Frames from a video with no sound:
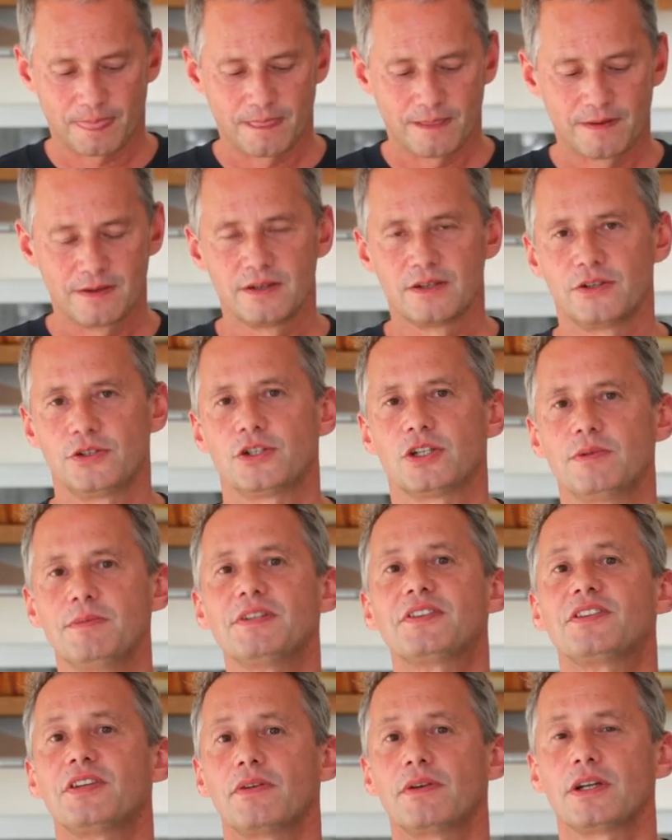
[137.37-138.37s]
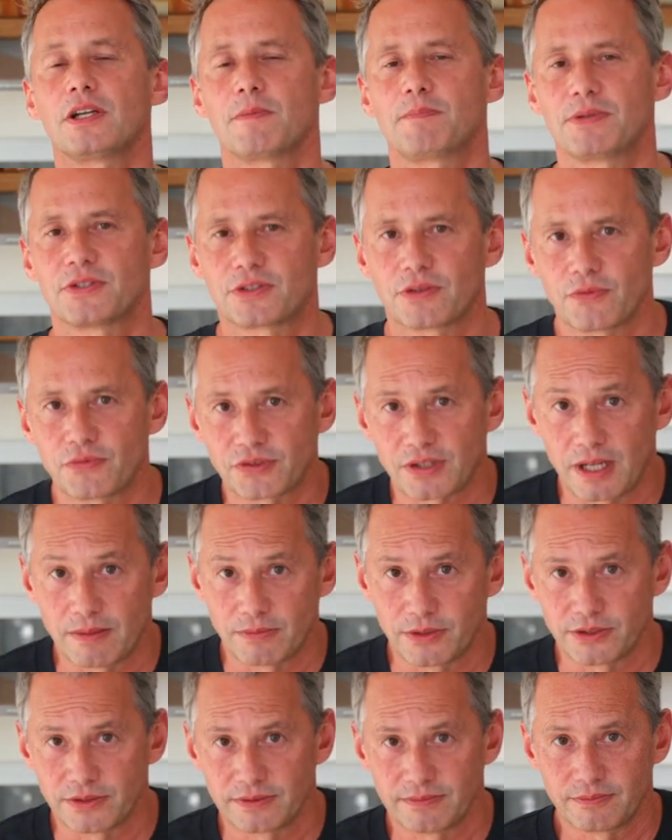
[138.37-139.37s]
you're gonna be searing a piece of
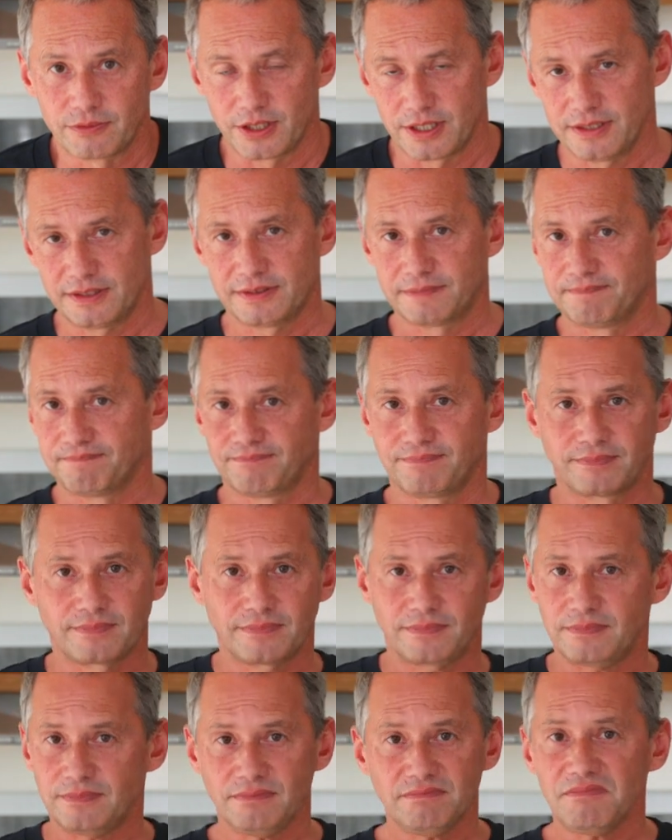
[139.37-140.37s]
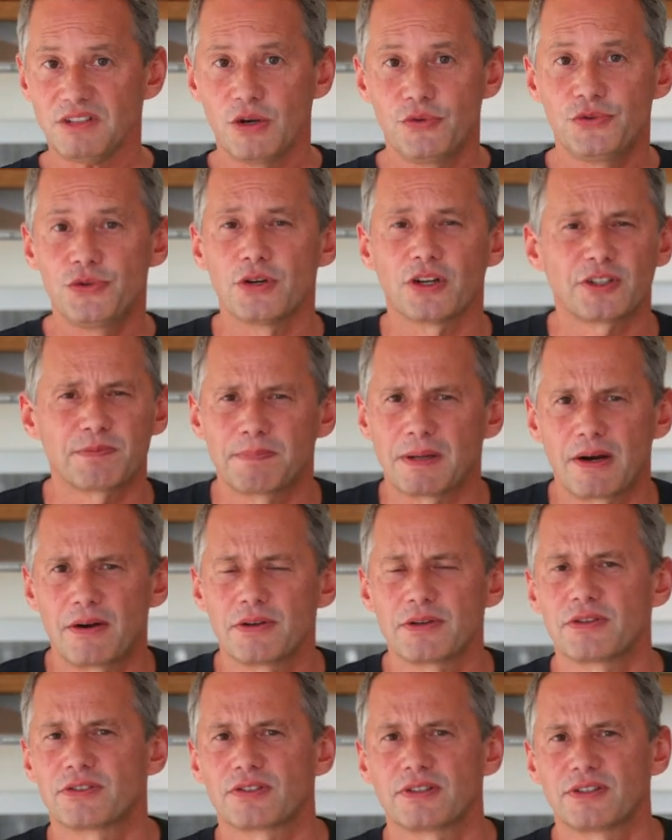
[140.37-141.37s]
salmon, right? A few
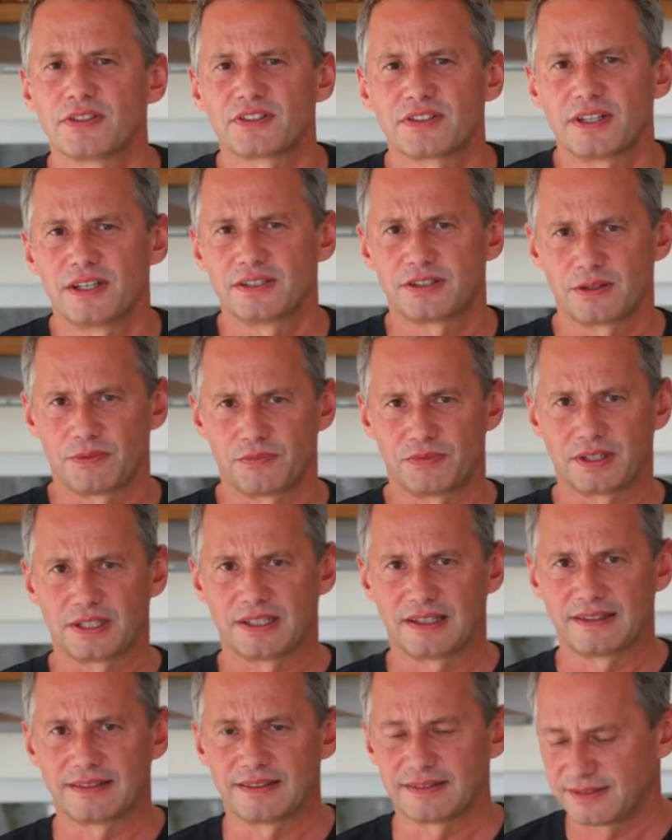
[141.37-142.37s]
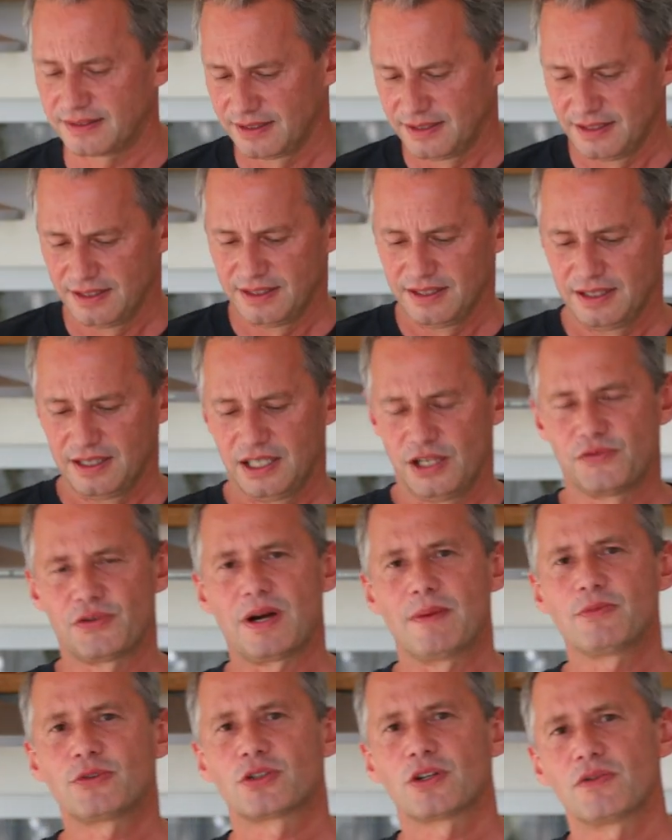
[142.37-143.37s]
asparagus on the side, something like that. If
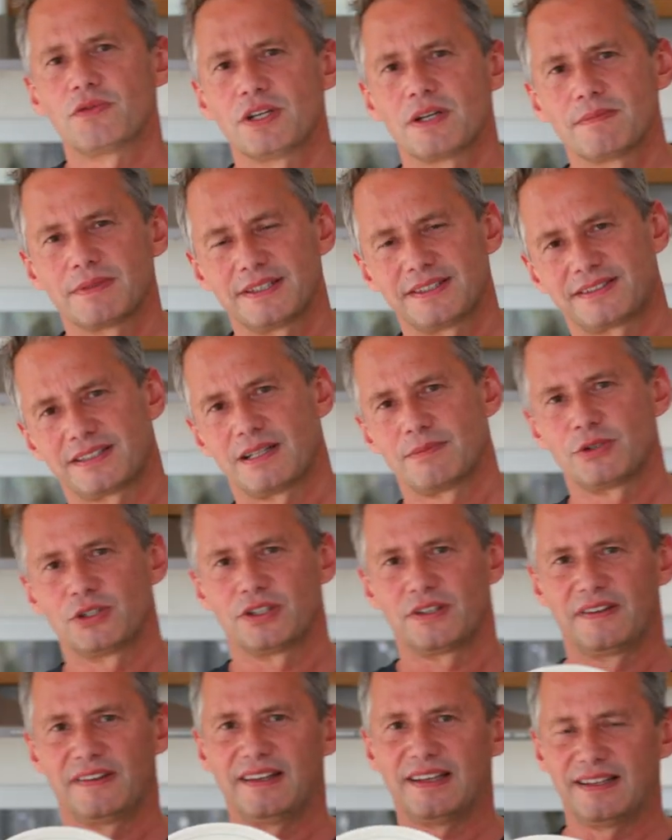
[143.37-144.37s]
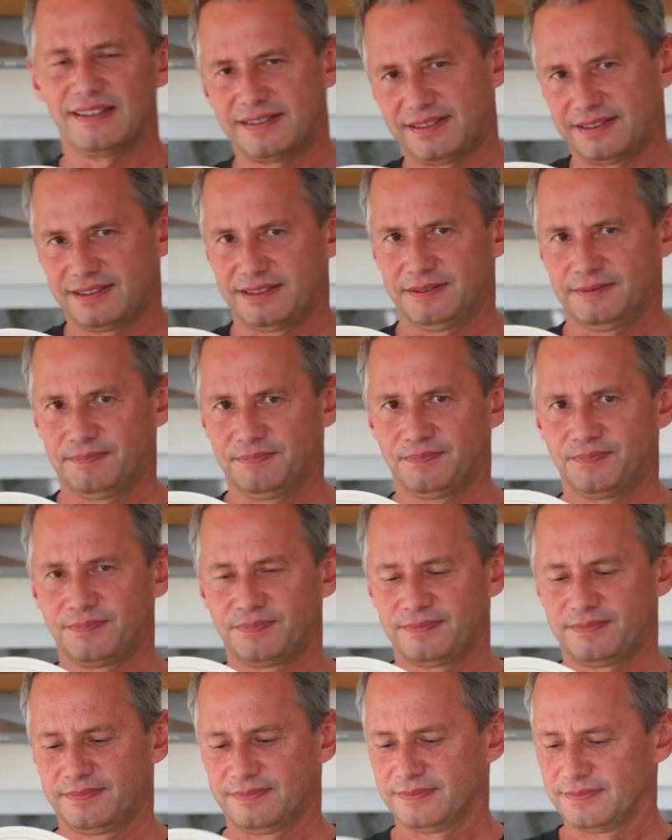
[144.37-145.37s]
I'm serving my salmon on this,
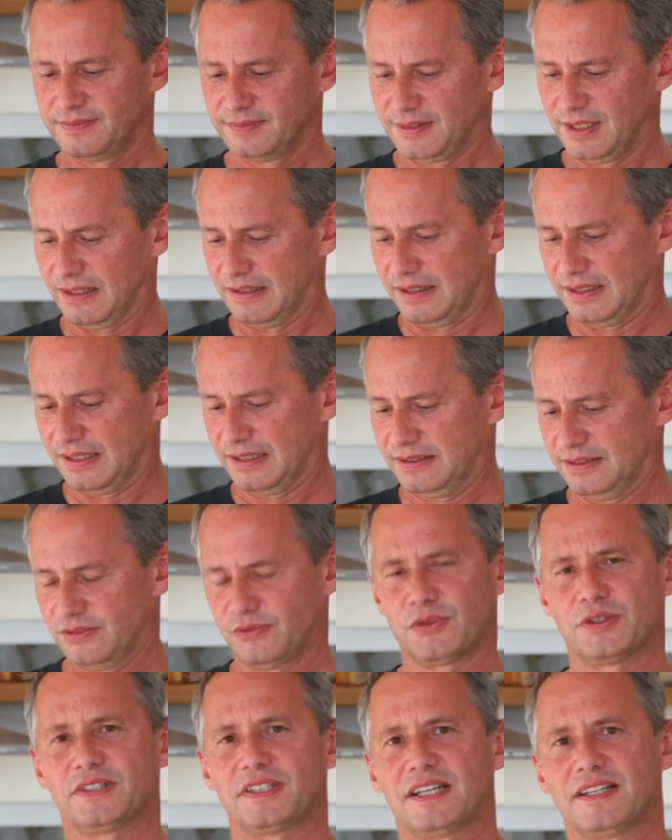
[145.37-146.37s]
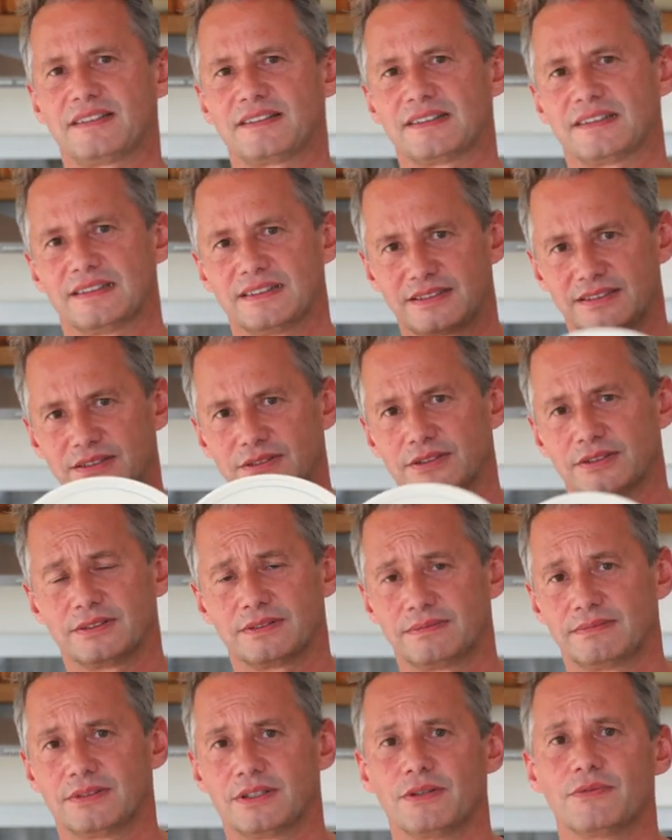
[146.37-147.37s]
okay, for date nights
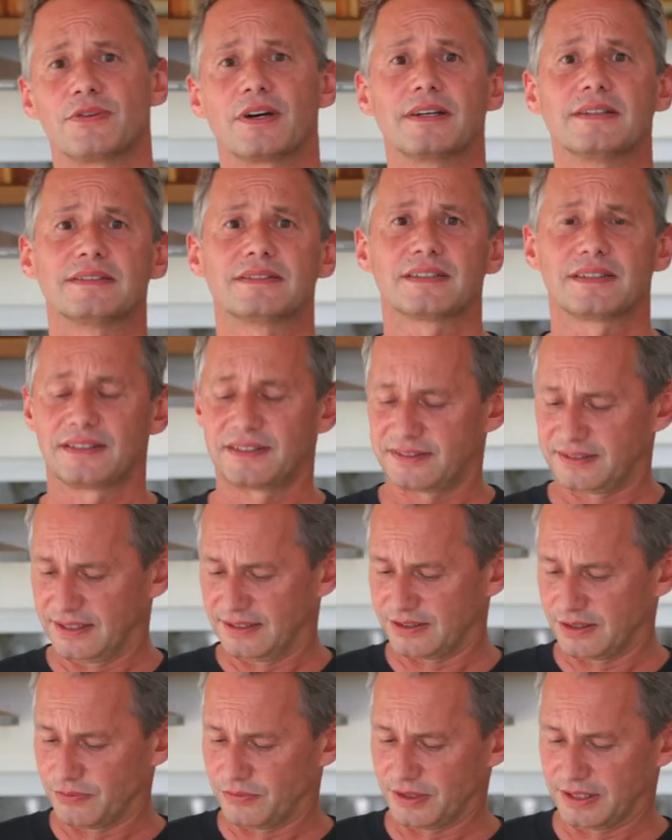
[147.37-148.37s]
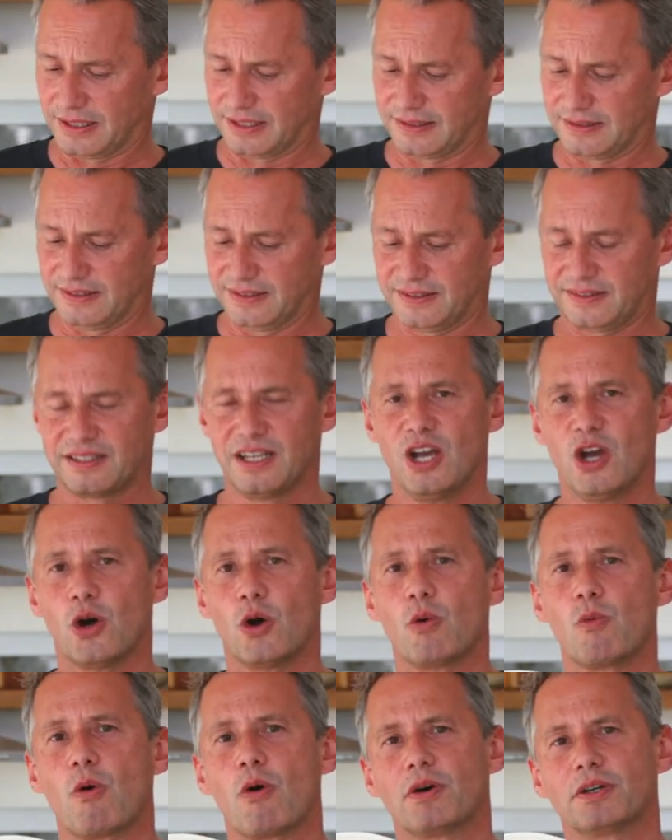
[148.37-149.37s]
or Valentine's Day, something like this,
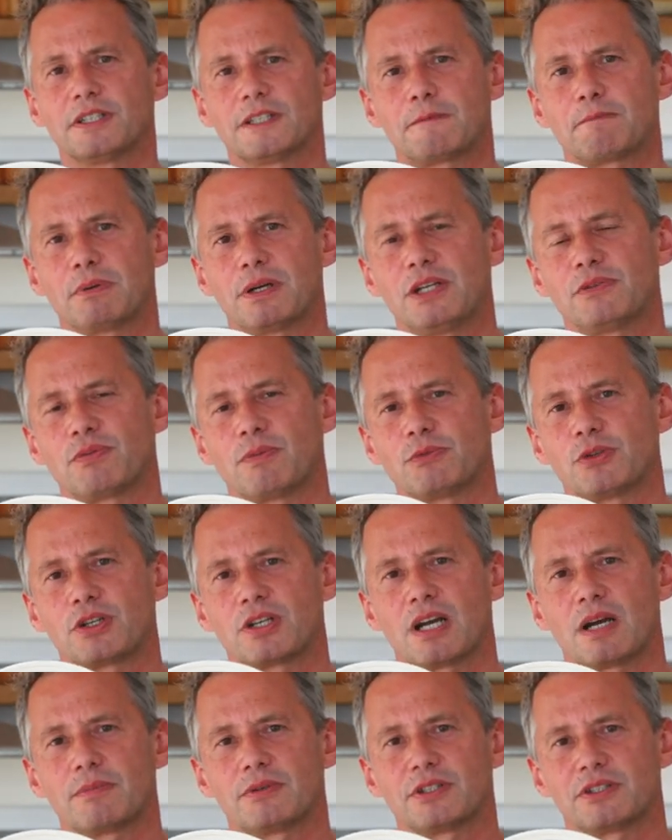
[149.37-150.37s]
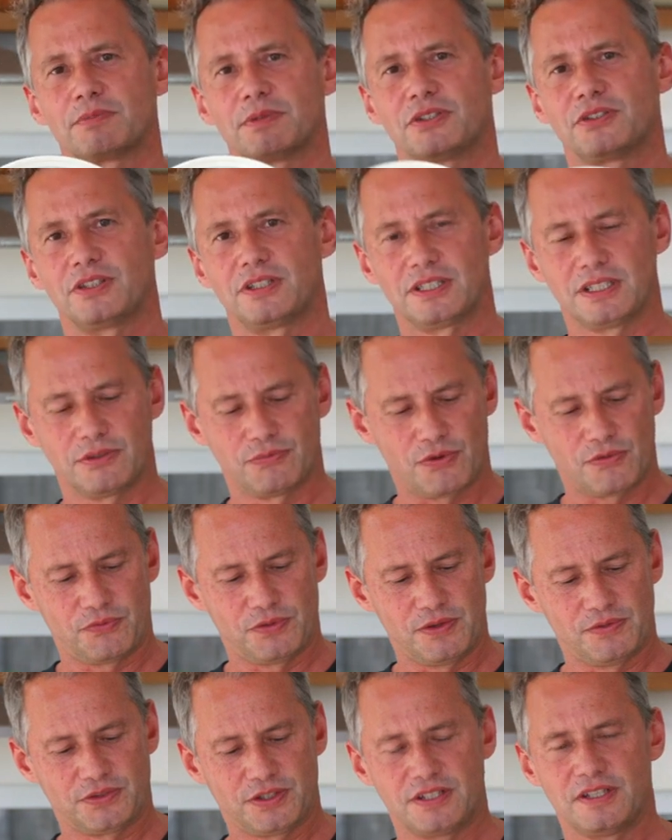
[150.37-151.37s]
a walnut plate from the cupboard has been sitting here for
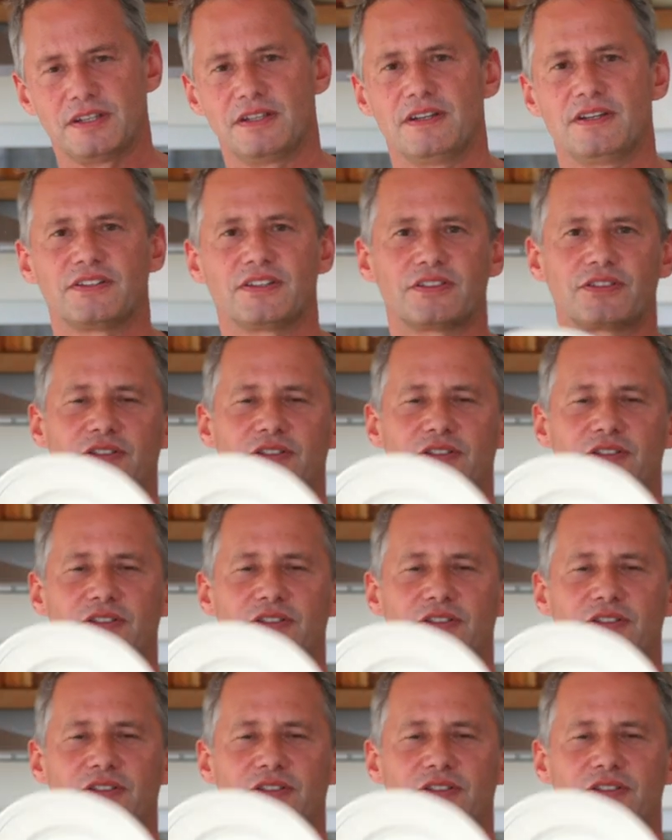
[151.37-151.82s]
50 years,